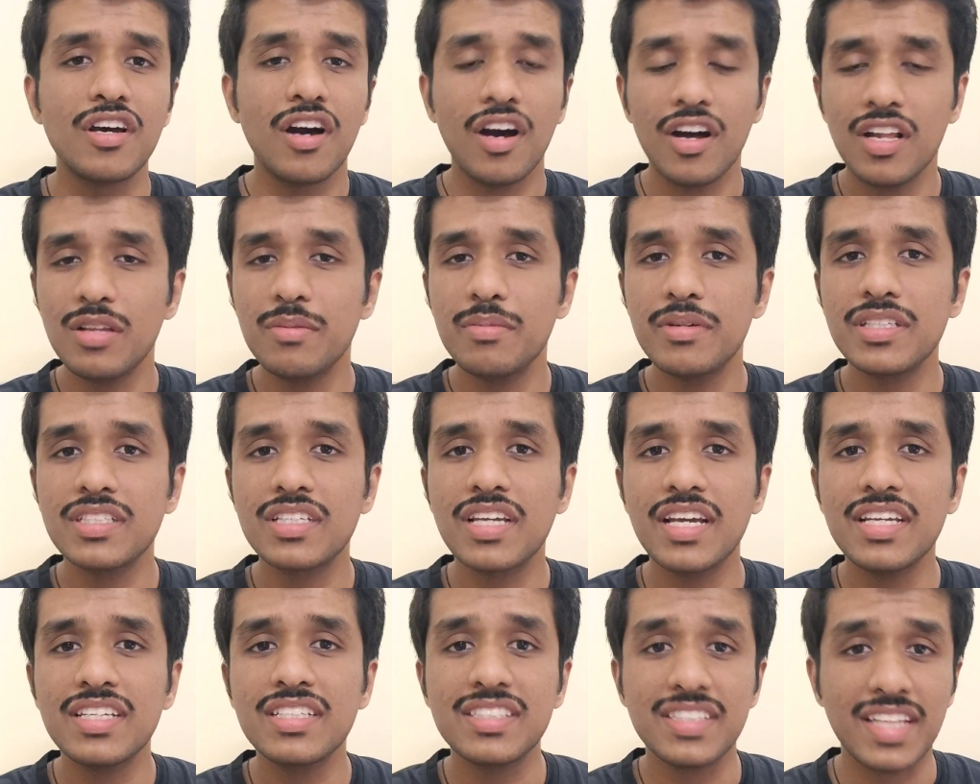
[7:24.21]
All the best,
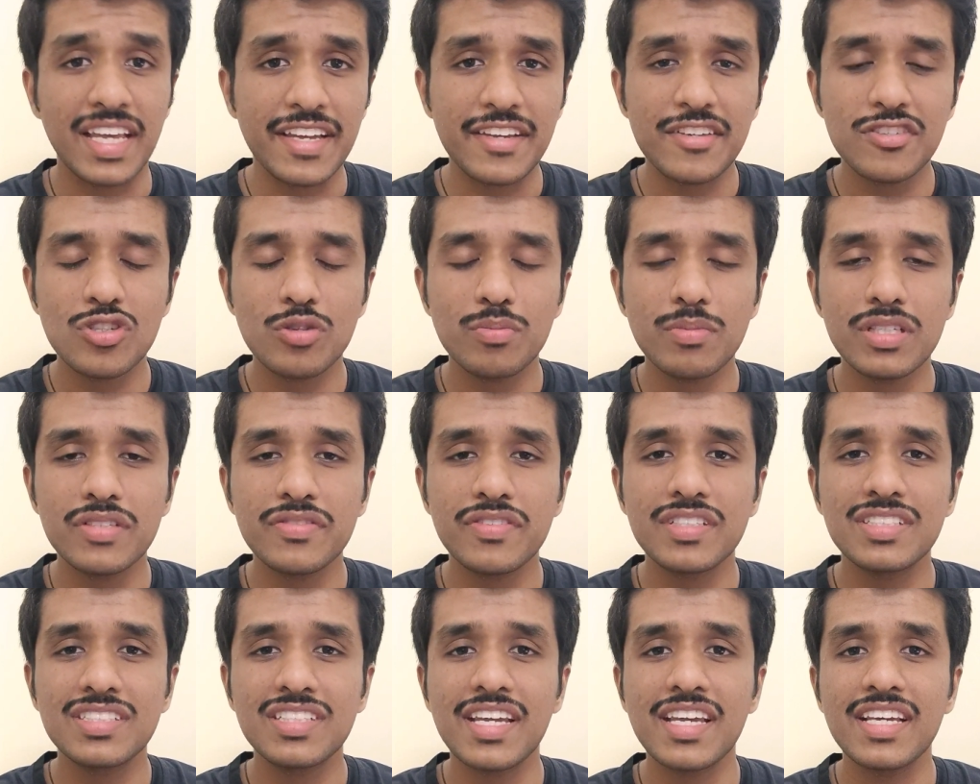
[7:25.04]
guys. Thank you so much
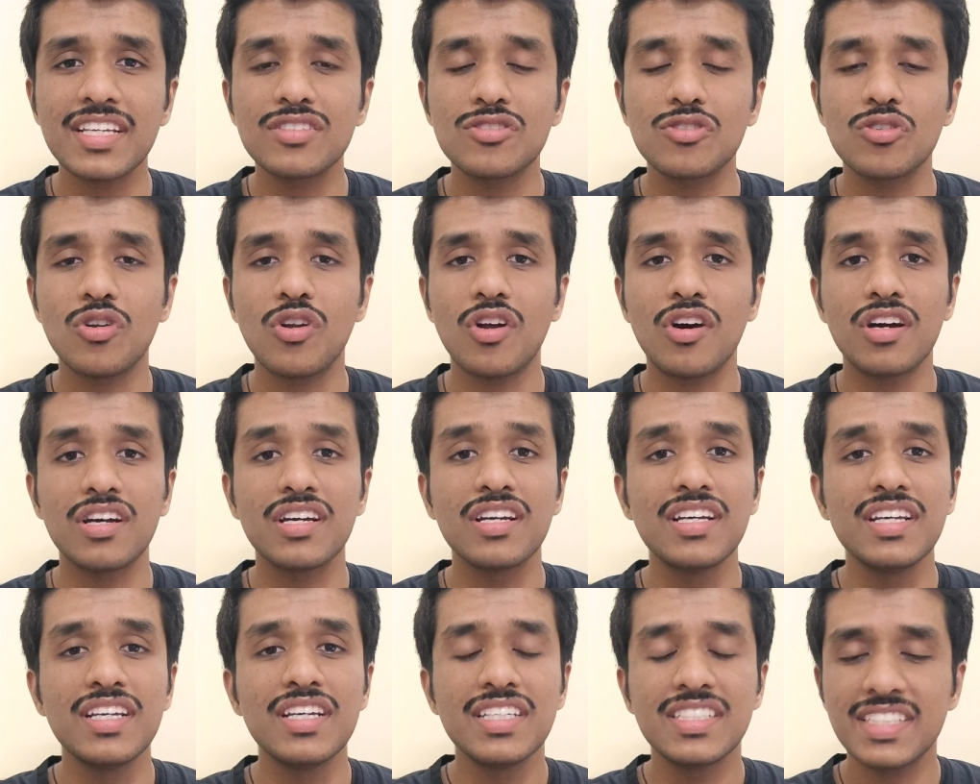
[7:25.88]
for staying so
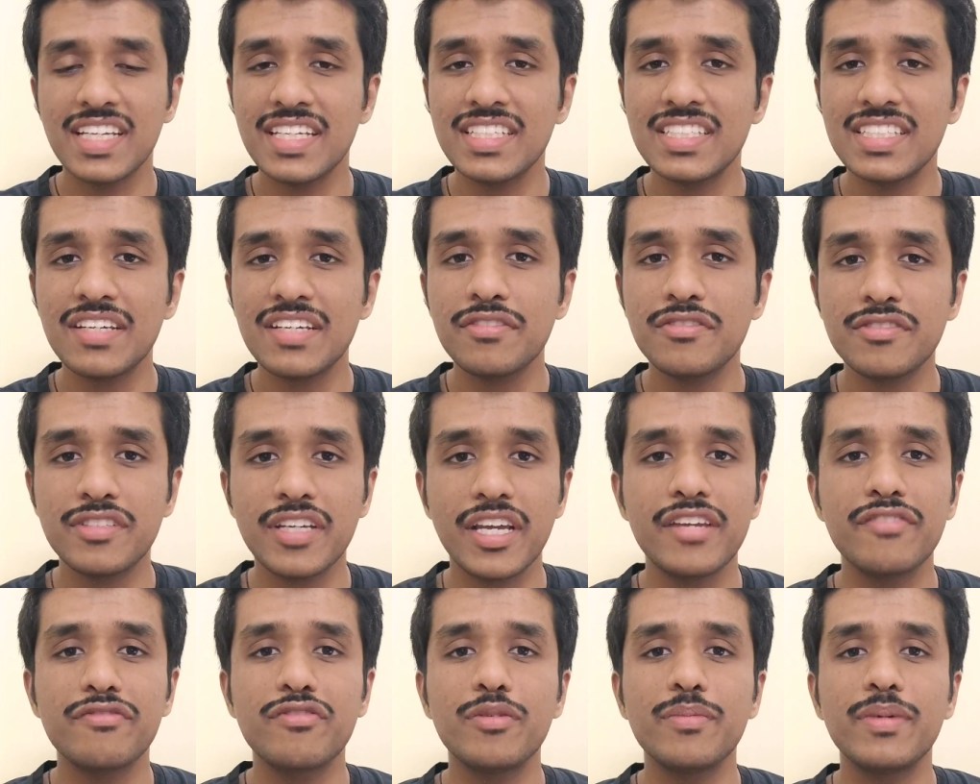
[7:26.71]
long. Stay safe,
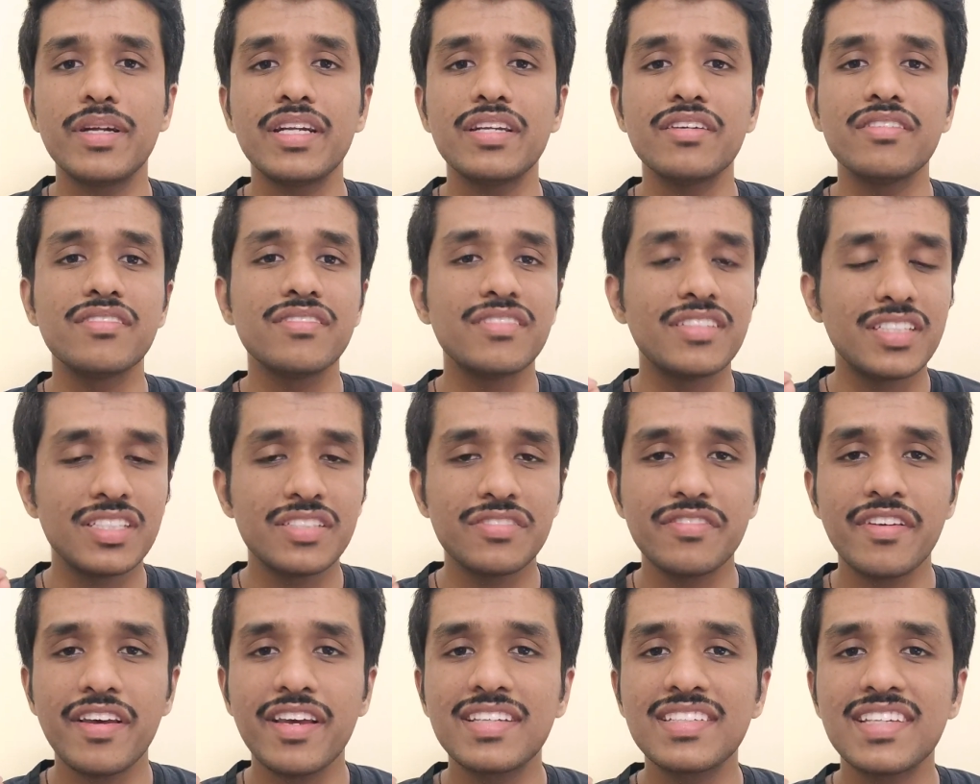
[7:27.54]
stay informative. This is
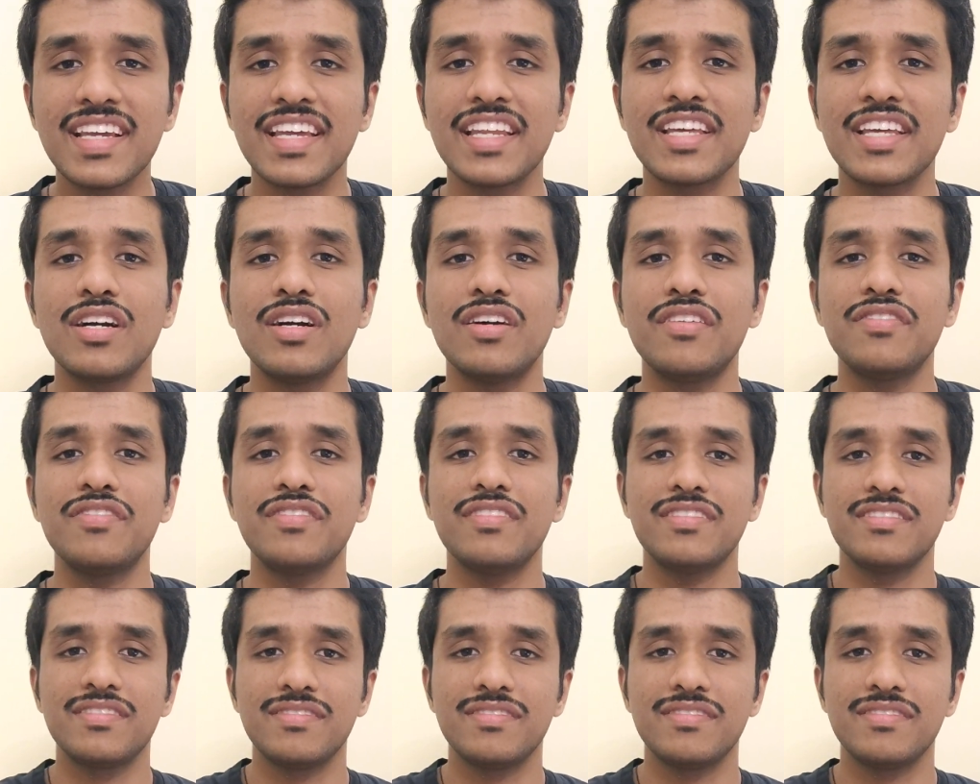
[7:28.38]
Vivek signing off.